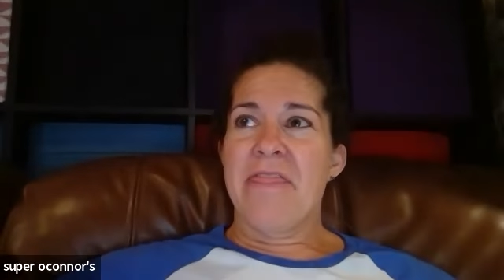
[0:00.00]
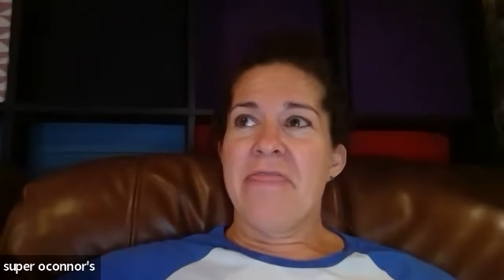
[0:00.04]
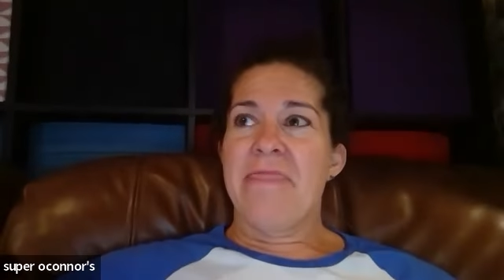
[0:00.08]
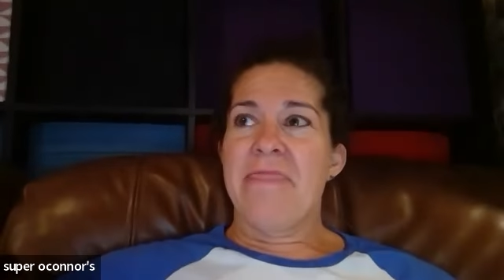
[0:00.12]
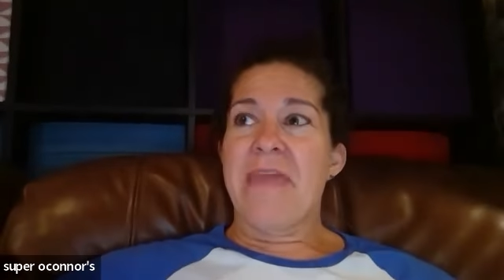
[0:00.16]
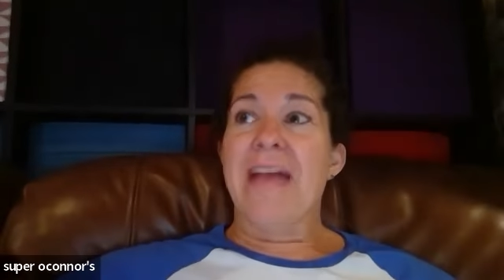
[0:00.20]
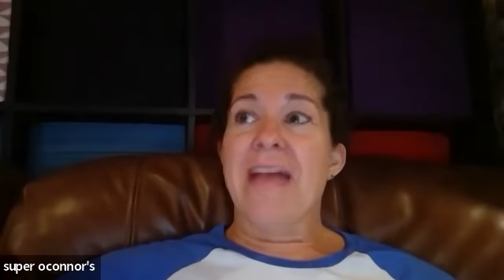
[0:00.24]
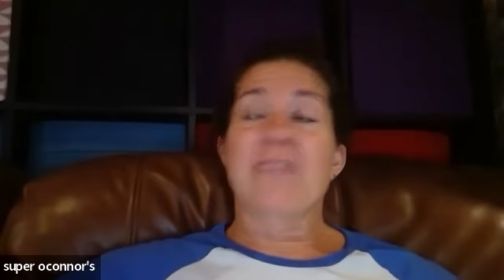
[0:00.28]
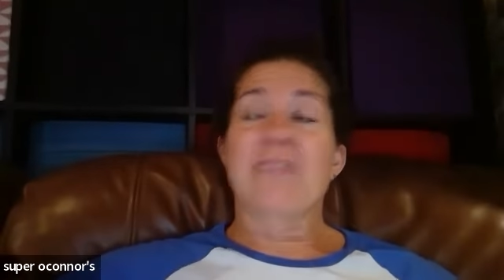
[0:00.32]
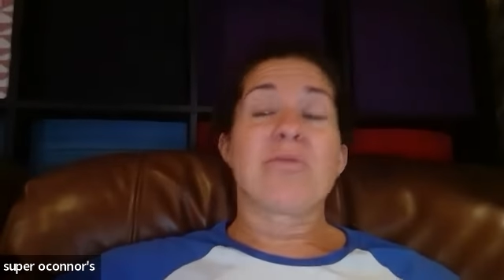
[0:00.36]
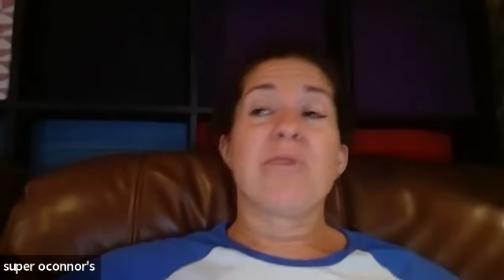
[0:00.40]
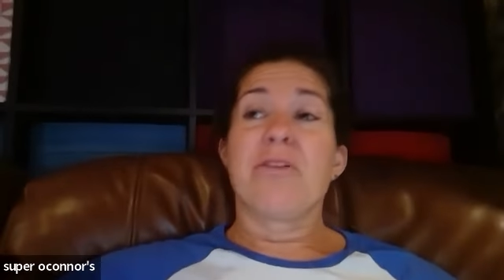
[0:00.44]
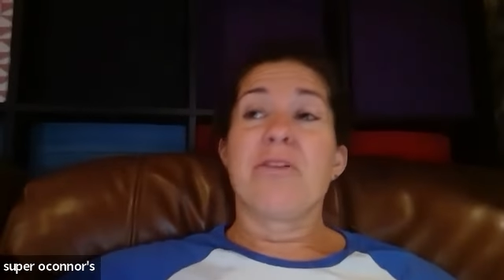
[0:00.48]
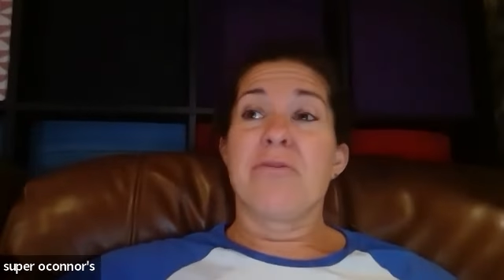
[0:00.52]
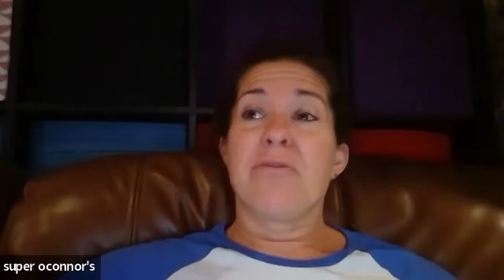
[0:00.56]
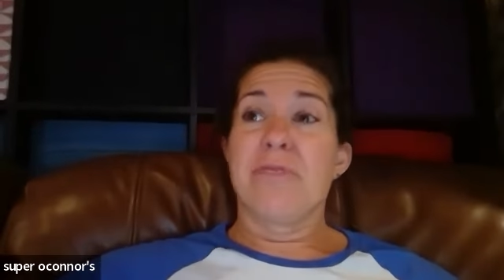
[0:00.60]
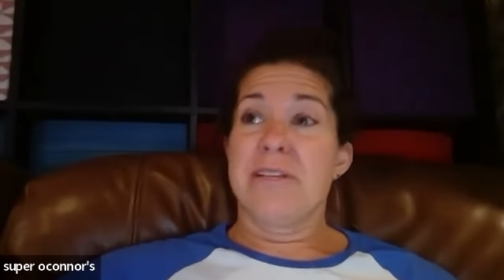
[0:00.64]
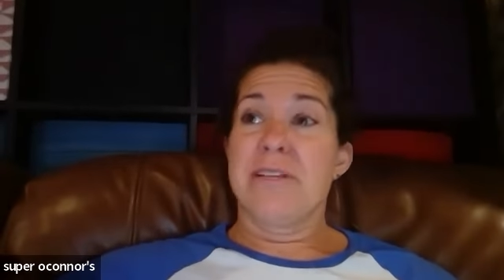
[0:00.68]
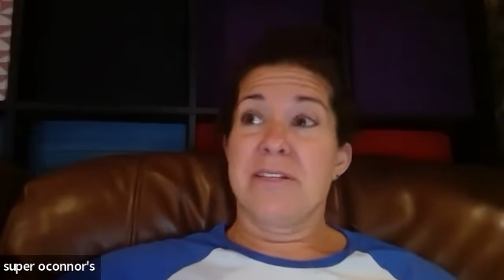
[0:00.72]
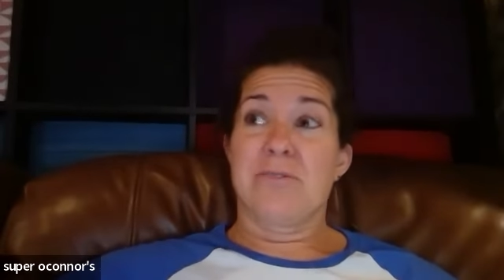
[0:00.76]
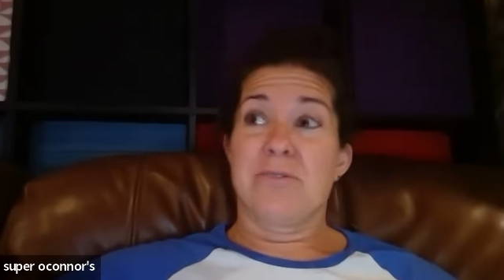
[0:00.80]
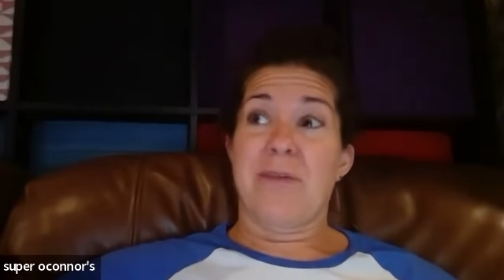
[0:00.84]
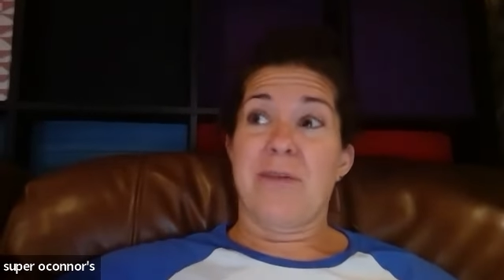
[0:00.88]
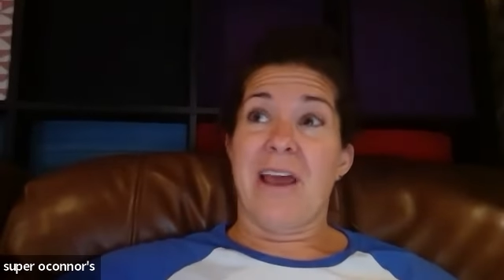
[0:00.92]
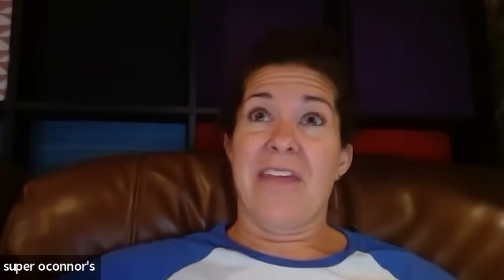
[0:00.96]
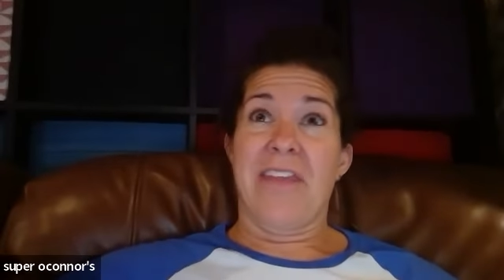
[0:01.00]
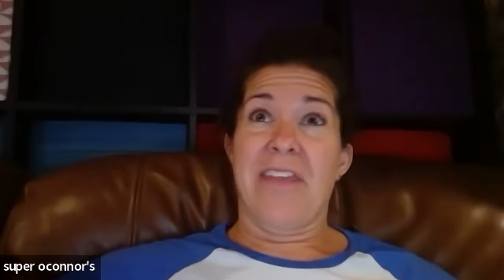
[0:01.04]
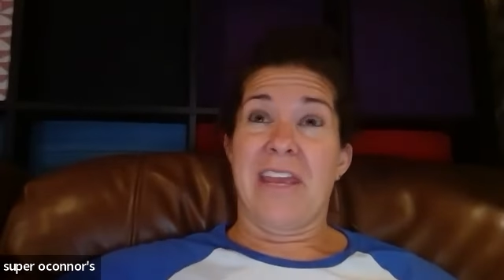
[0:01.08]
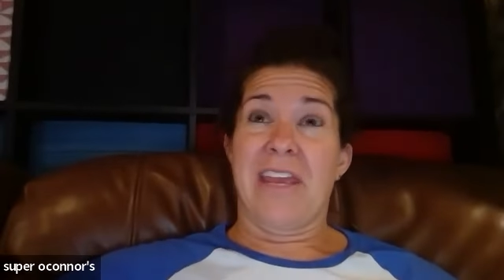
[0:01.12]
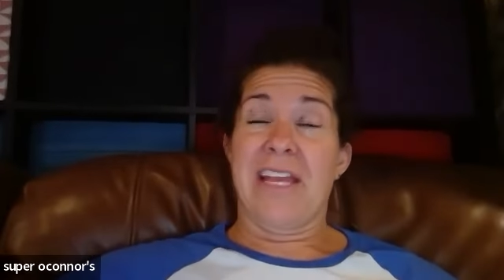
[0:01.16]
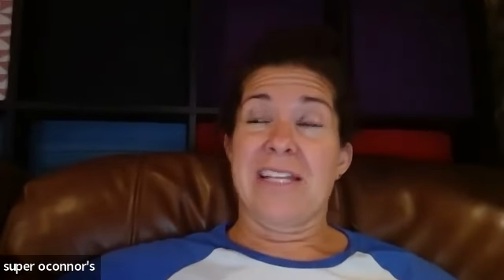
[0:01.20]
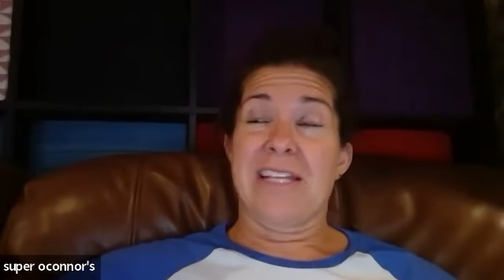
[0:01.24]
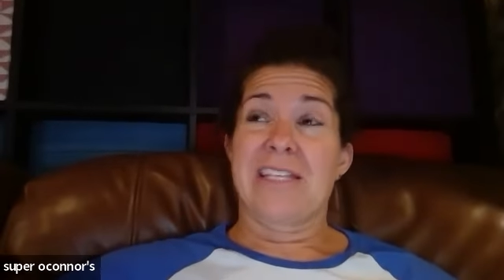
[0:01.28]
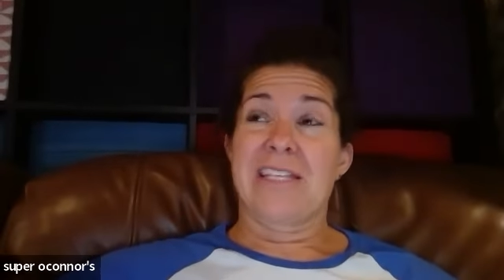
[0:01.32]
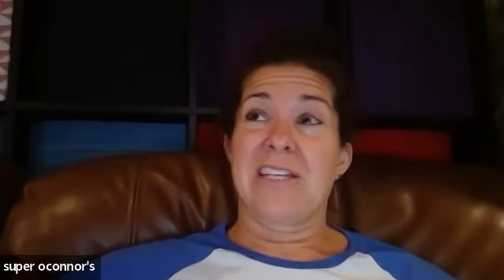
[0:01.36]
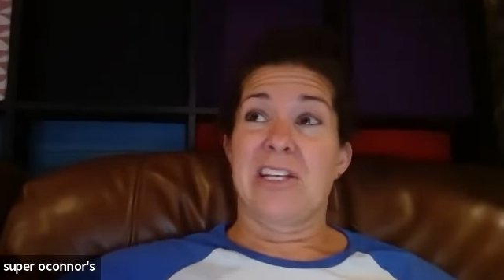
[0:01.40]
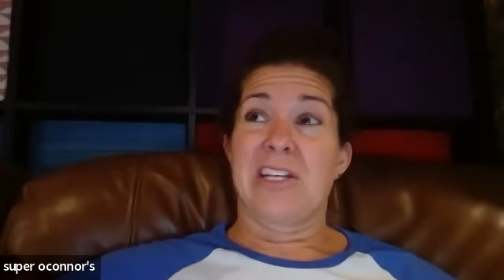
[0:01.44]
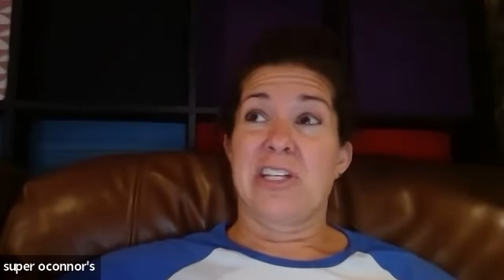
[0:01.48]
that's one of the reasons why I think
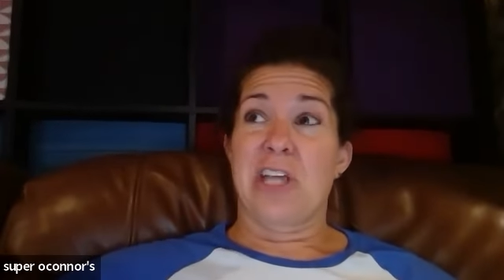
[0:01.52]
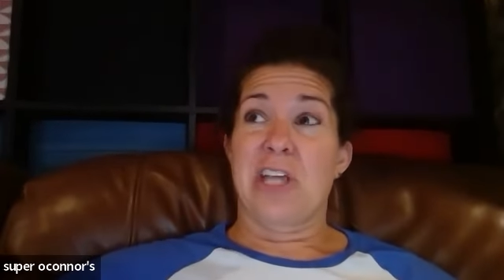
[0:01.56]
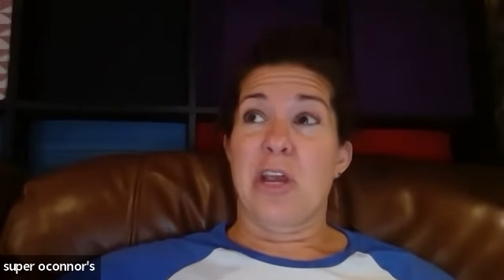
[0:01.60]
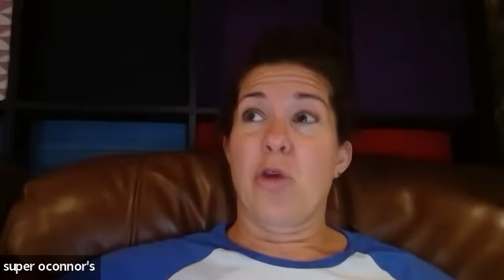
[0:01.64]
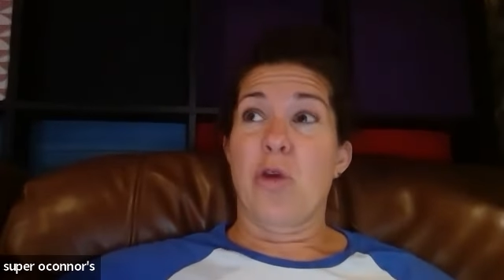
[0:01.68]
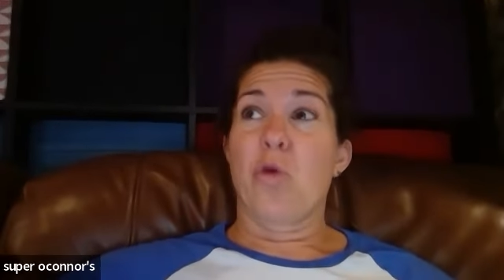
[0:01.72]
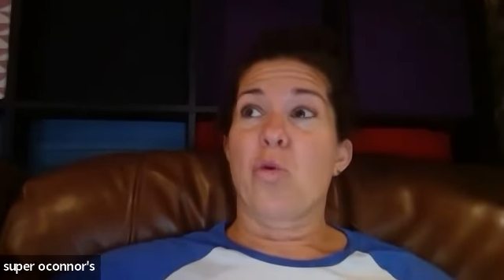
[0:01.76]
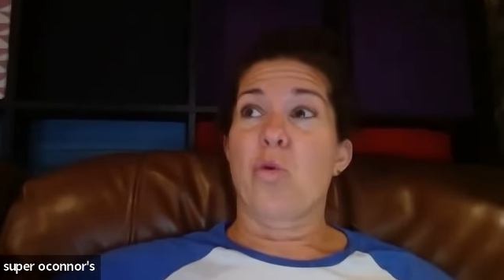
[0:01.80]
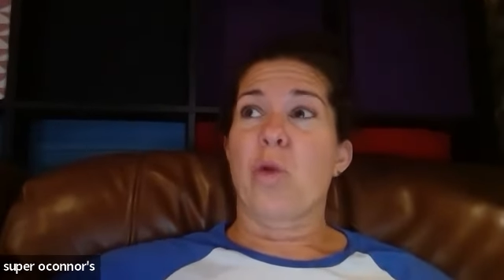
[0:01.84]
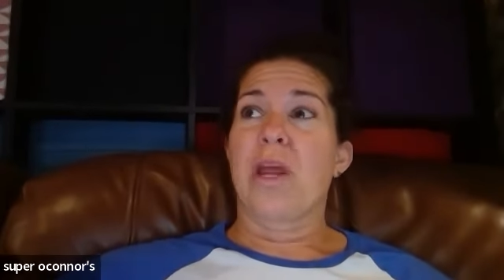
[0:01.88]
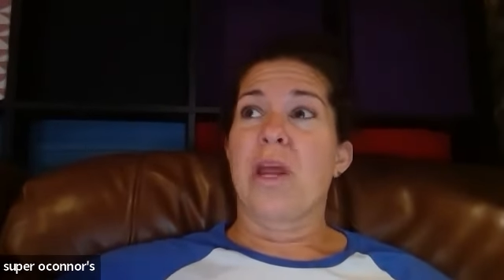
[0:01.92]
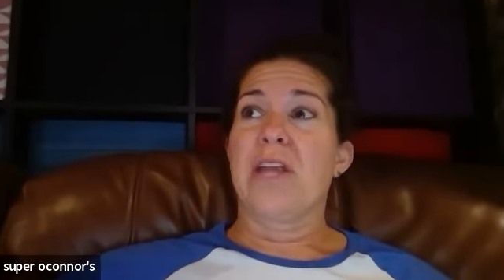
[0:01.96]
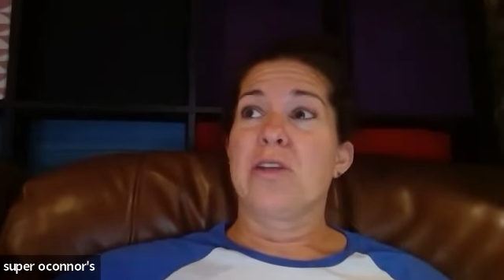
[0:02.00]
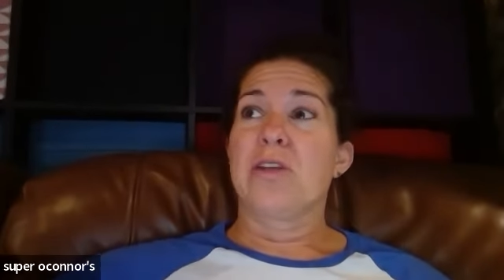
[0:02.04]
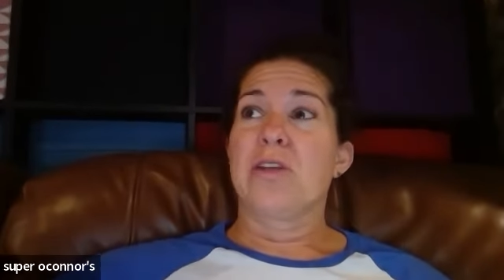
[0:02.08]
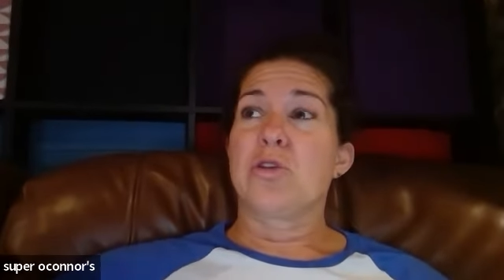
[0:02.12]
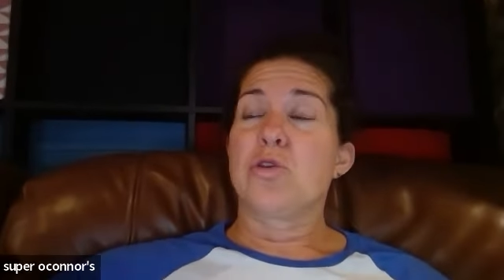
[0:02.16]
it's such a great